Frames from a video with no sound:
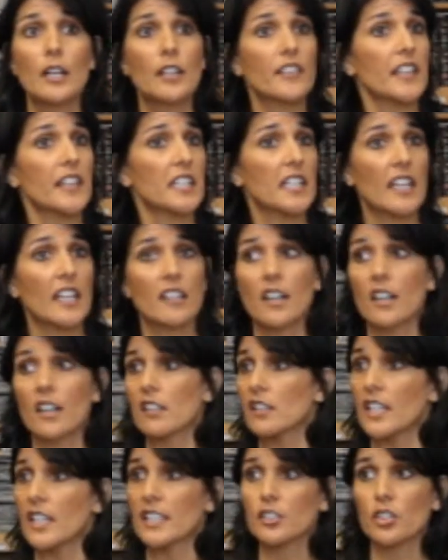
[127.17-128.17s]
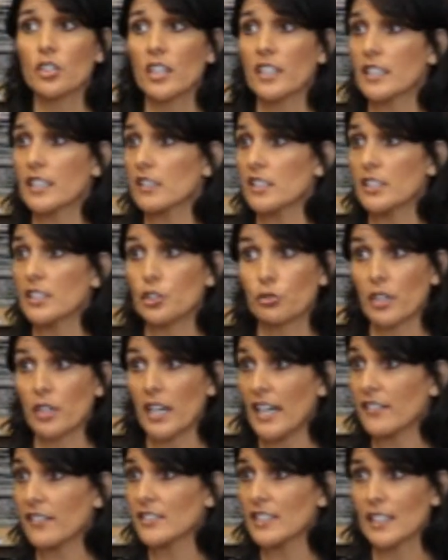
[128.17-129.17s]
They cannot electronically
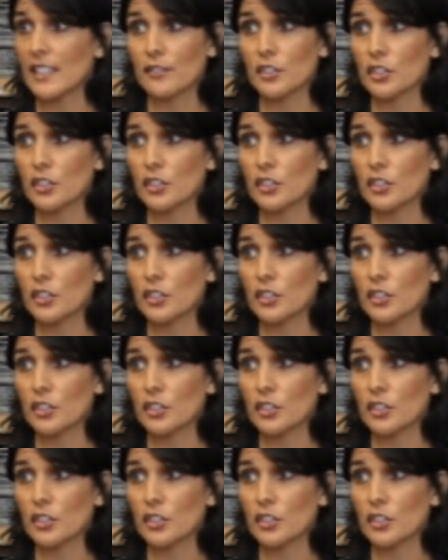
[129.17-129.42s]
draft out of